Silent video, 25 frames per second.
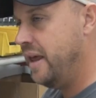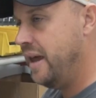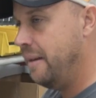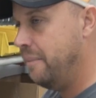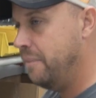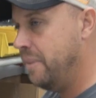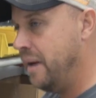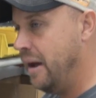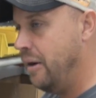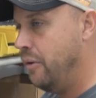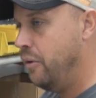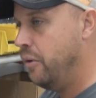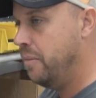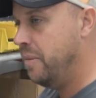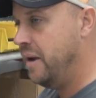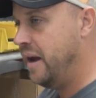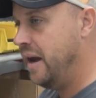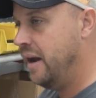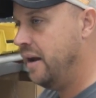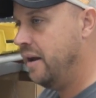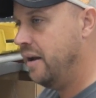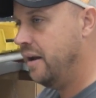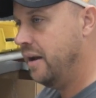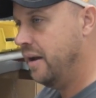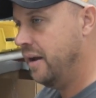that power
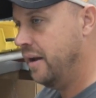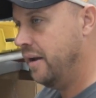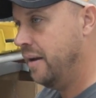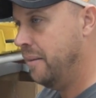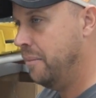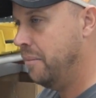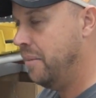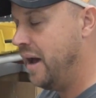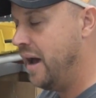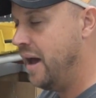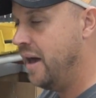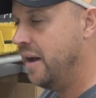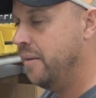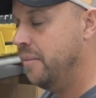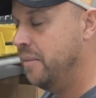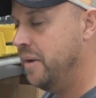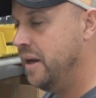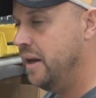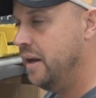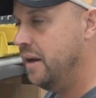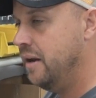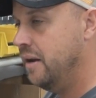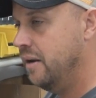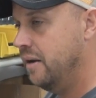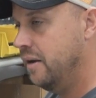band on the bottom
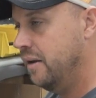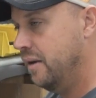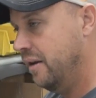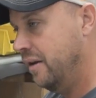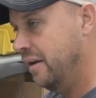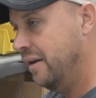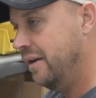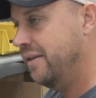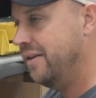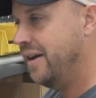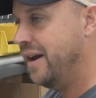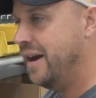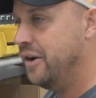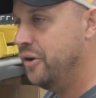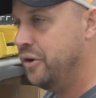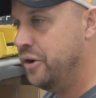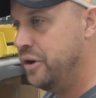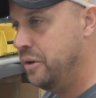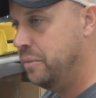end the tighter